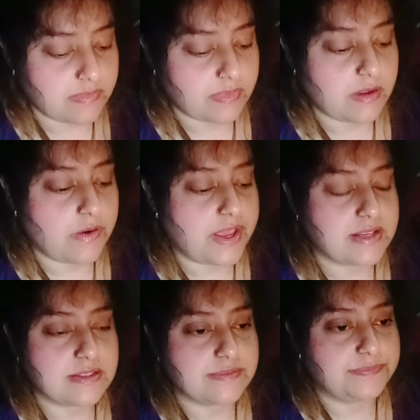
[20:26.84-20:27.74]
Oh,
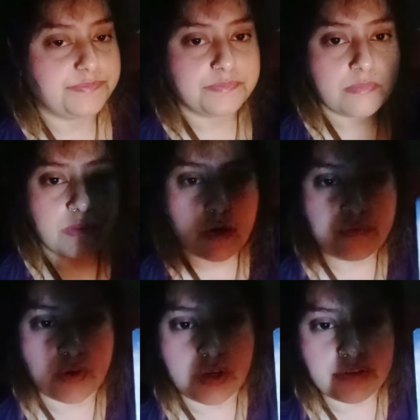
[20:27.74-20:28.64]
yes. Not
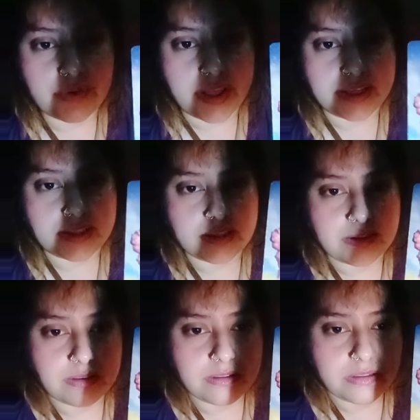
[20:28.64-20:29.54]
falling for
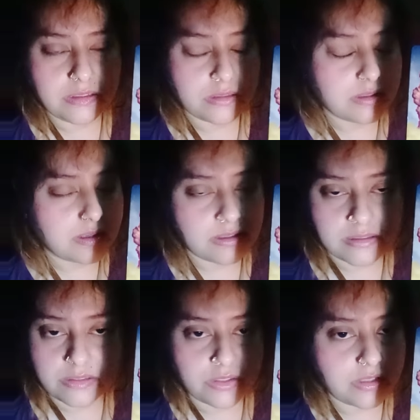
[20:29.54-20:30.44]
anything.
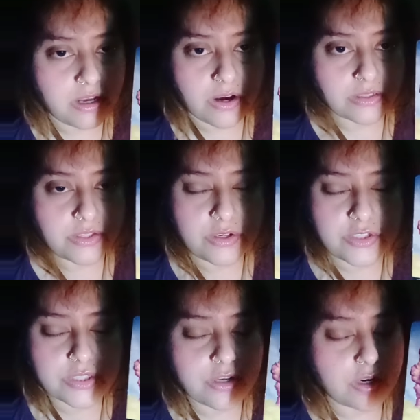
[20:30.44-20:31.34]
You're not. You're
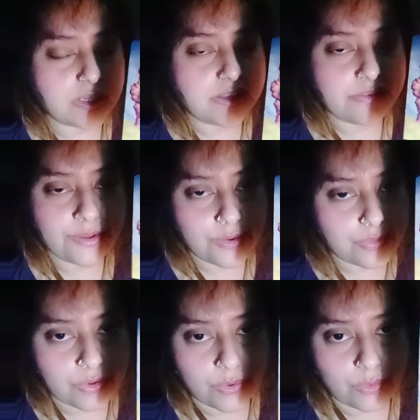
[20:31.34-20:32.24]
just not leaving your
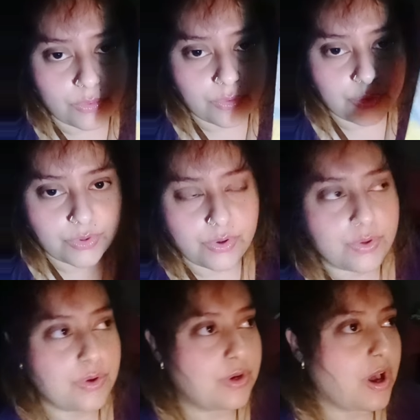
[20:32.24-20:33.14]
throne. You know,
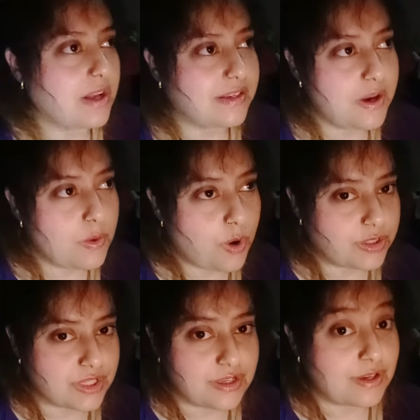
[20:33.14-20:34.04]
you're not near
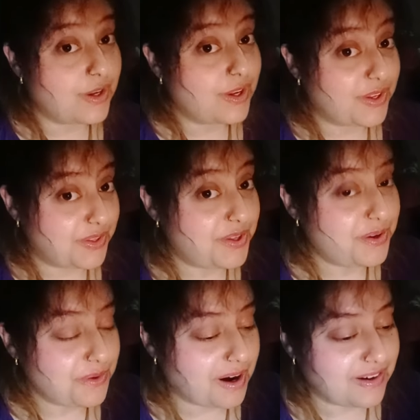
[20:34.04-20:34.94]
water.
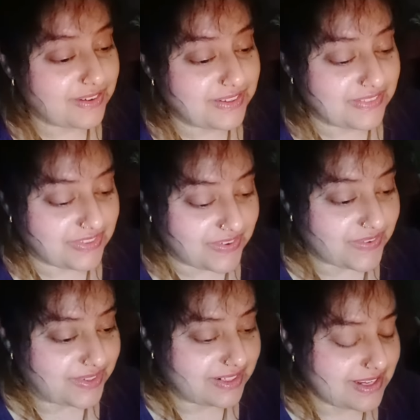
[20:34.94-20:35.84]
You are on your
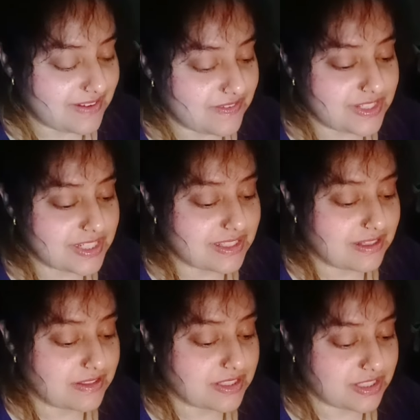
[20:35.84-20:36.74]
throne, which is
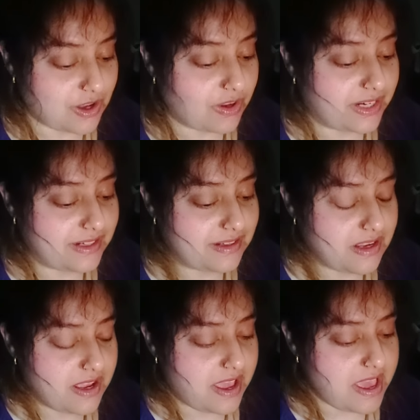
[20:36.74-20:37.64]
a solid.
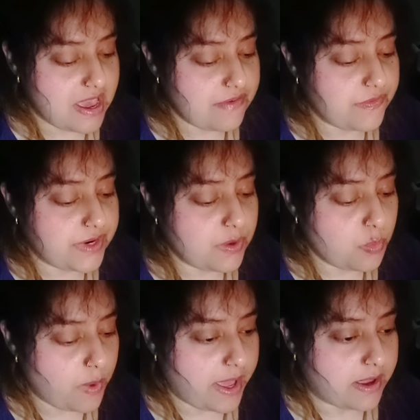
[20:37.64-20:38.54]

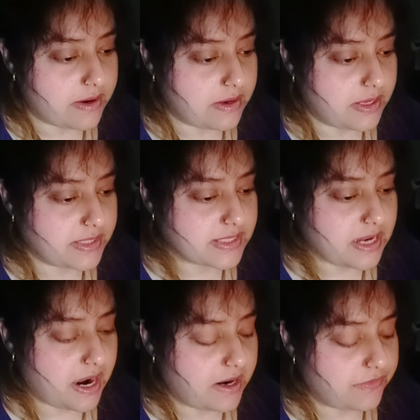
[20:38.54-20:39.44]
Everywhere. It's
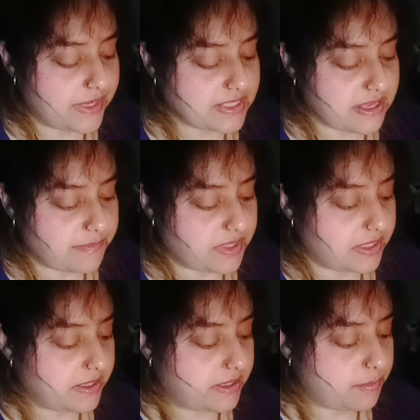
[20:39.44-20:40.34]
kind of like
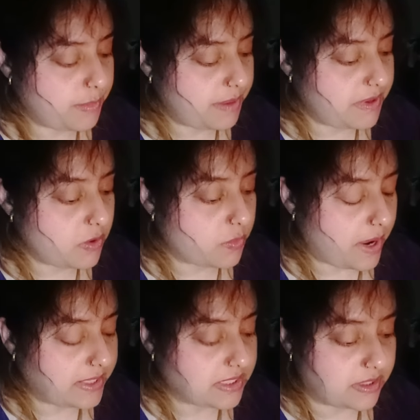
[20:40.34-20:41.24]
something, maybe you're
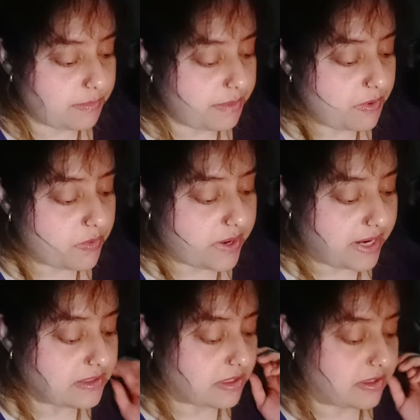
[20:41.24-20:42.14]
writing. Maybe you're a
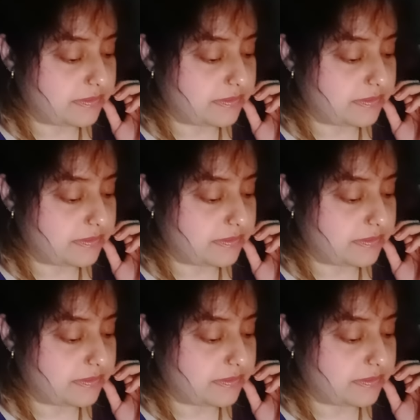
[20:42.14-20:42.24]
writer.